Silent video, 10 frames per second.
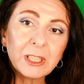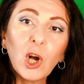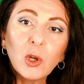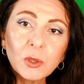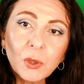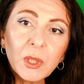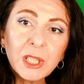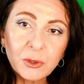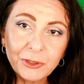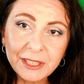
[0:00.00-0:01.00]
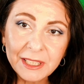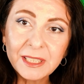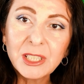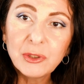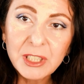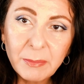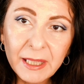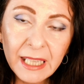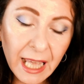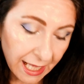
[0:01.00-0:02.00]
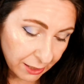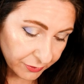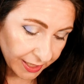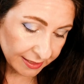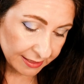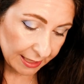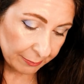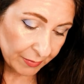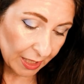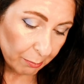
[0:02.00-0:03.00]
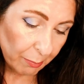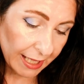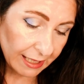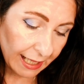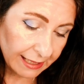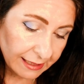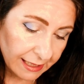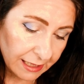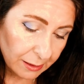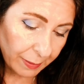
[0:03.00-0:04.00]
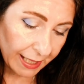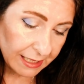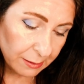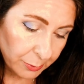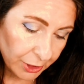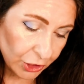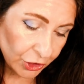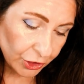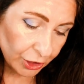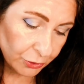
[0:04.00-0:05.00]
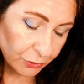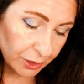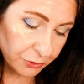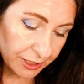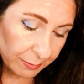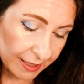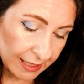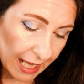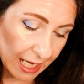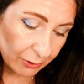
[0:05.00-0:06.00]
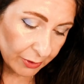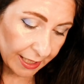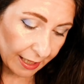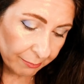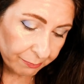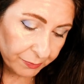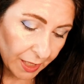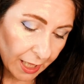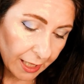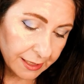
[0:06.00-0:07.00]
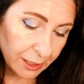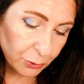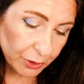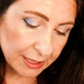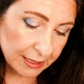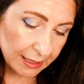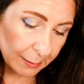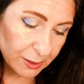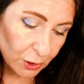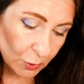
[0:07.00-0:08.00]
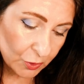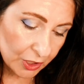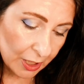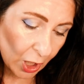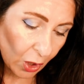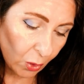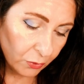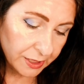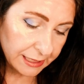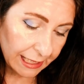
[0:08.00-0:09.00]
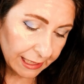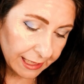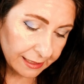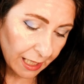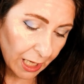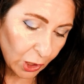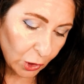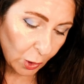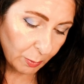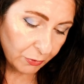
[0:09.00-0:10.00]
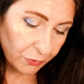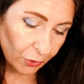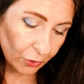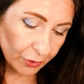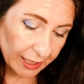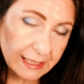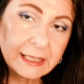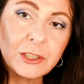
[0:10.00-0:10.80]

but also increases the treatment efficacy. By lightly applying pressure to the treatment area, an increase in absorption of the target chromophore is